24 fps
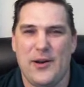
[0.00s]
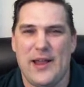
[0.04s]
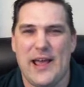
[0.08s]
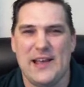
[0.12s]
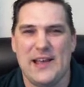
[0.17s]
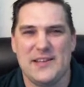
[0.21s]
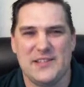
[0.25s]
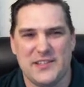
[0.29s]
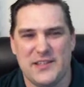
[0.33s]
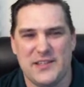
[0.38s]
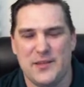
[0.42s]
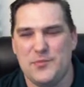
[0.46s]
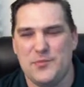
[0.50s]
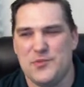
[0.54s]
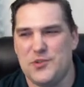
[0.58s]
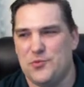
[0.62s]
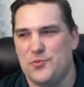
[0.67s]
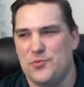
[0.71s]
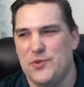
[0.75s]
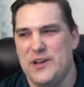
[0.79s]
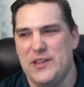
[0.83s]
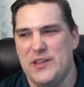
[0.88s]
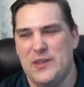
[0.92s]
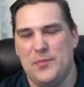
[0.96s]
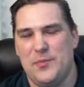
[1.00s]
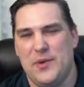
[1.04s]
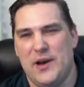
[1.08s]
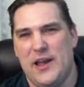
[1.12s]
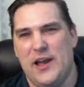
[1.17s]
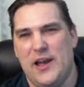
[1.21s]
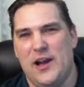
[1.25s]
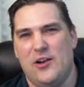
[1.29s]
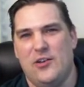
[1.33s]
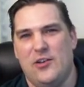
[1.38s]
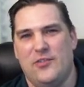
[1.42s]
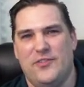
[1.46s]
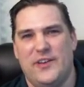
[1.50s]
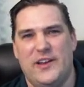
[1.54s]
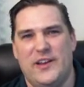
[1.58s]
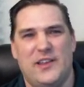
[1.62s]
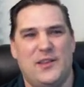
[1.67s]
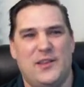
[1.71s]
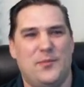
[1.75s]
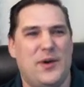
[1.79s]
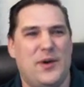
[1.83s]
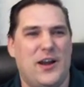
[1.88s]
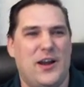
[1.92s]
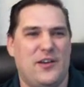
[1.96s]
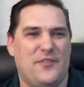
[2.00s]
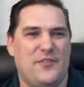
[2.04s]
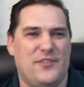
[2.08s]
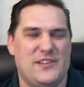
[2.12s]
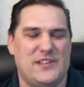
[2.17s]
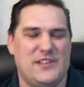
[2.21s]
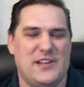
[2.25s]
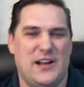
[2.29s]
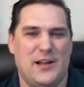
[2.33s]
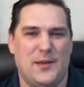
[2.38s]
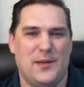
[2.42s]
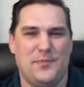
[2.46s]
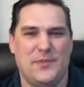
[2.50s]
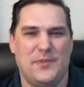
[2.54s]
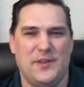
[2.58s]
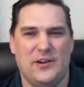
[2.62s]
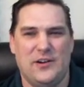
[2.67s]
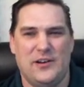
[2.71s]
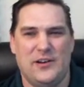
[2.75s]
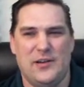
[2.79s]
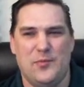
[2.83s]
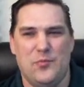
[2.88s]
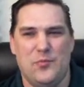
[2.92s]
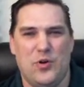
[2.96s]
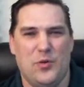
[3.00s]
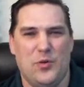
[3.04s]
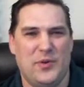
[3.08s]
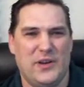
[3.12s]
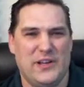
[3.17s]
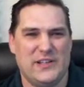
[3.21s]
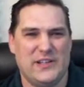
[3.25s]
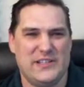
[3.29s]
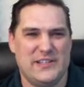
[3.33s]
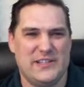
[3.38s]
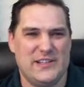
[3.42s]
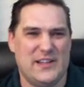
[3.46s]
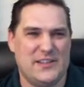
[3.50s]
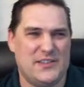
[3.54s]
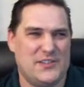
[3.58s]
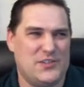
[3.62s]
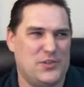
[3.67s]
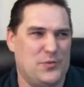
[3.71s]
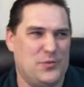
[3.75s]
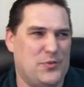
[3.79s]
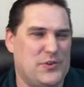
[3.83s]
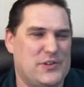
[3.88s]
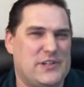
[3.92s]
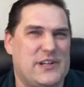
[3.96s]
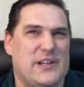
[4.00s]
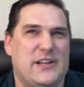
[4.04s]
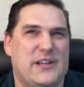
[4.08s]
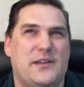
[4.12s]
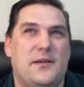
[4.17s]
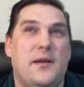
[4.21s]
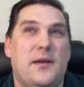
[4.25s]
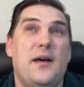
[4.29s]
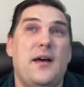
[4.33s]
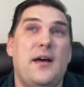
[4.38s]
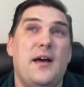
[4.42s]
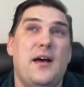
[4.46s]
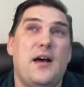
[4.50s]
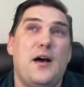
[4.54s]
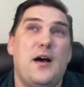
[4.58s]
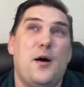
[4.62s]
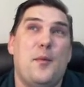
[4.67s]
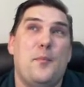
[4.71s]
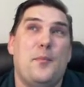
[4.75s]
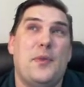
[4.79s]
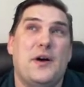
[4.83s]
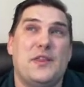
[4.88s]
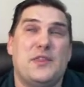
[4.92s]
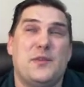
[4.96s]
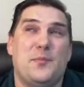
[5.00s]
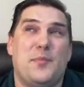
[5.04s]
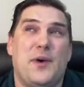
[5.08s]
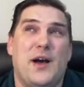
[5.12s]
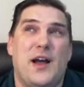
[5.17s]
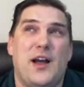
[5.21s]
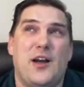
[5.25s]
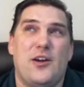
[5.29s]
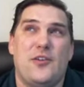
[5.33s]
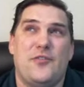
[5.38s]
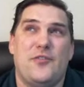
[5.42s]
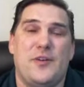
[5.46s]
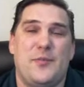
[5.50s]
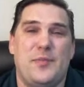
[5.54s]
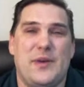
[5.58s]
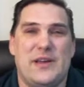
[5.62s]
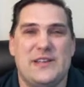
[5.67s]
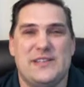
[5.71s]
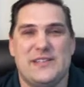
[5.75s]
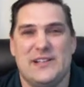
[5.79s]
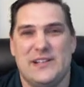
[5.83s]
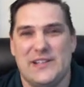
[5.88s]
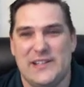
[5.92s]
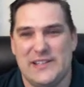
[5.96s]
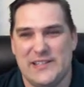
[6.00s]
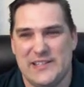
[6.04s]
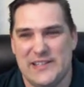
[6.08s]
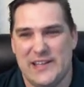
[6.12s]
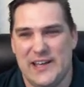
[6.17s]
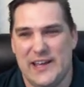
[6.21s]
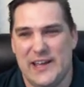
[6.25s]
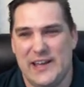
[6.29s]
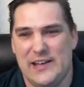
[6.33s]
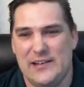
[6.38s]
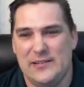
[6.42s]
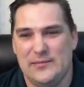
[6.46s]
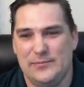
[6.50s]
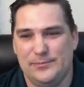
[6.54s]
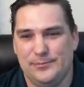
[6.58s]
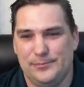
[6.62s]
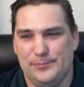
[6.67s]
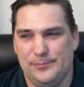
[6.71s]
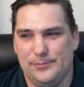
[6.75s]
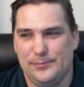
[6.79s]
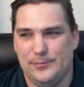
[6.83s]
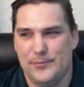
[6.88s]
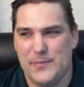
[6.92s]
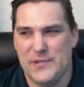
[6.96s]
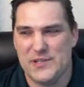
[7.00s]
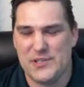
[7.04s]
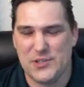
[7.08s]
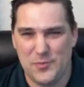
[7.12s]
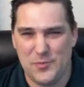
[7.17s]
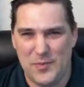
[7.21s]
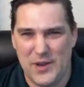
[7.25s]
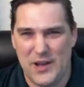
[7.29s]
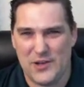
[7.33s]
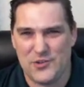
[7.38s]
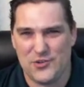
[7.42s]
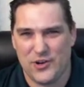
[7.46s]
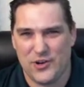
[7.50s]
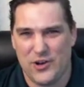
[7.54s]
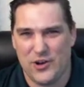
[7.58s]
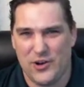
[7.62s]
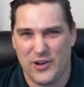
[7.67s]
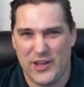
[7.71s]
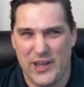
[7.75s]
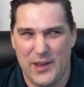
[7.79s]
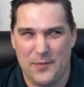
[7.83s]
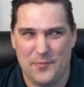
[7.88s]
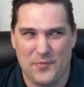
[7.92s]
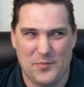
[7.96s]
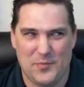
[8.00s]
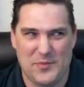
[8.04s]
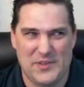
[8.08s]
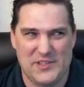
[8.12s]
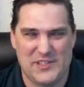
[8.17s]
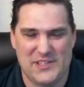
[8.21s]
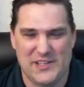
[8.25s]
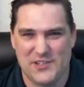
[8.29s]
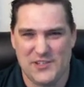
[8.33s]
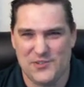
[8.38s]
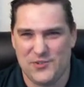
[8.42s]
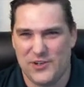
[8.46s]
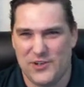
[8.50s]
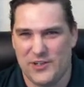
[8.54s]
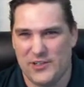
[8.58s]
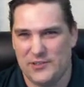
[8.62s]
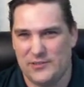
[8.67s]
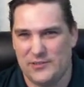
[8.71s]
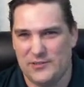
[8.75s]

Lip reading: ask them to read the biography. And the biography is not up there anymore because he's not the superintendent. But the biography basically said, Mr. Madrigal came from this district.